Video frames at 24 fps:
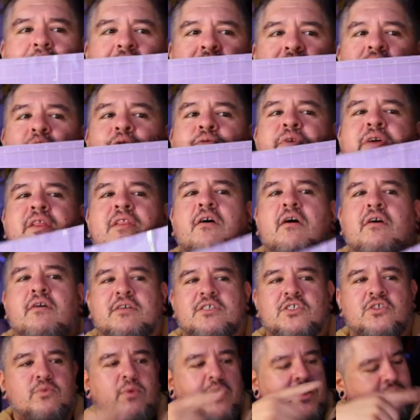2 feet long.
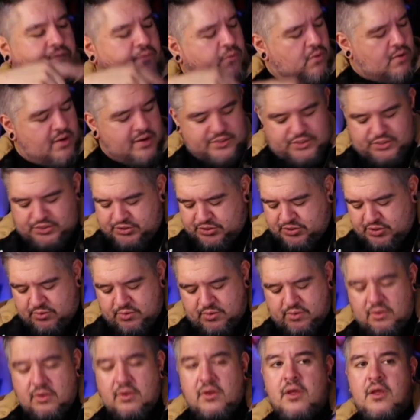It's 24 inches
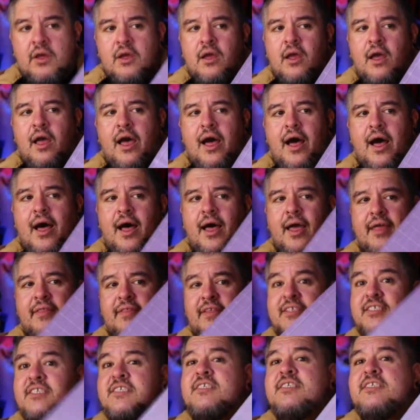total. And
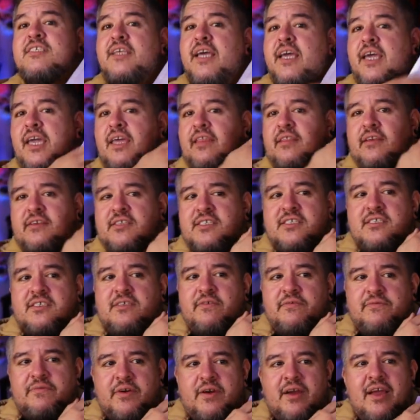this is sticky. This is
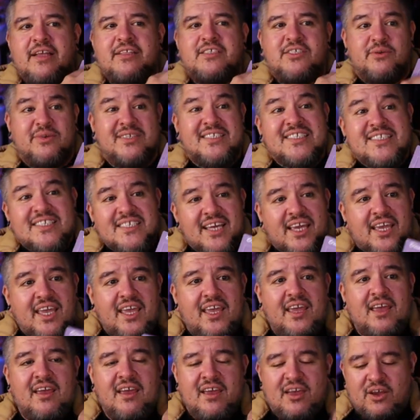so it's
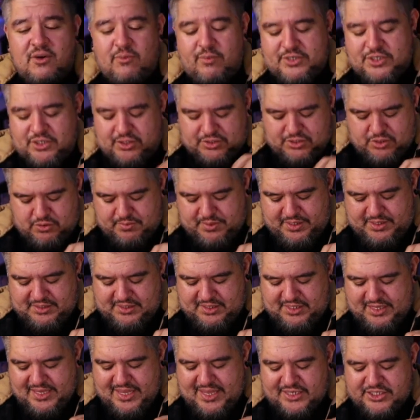sticky, which also means
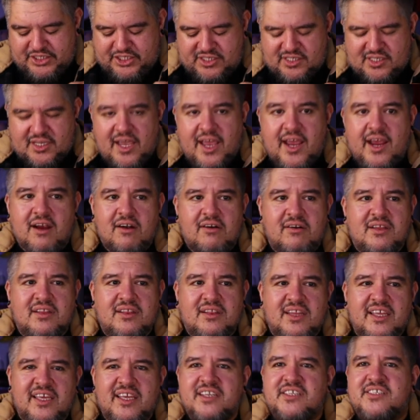it catches hair and
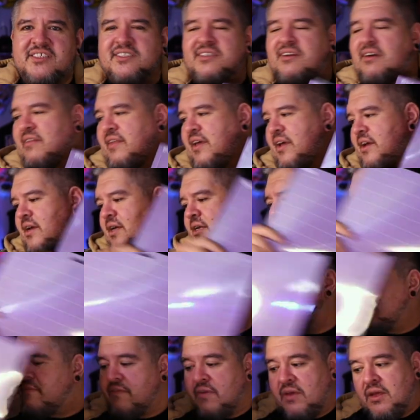lint and all that kind of
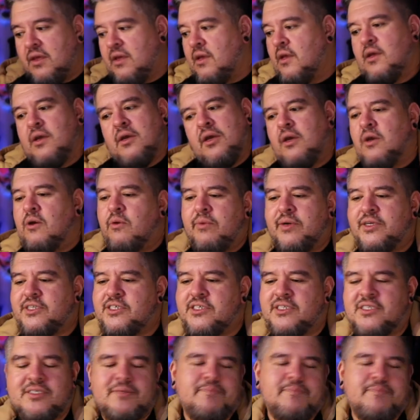stuff, which is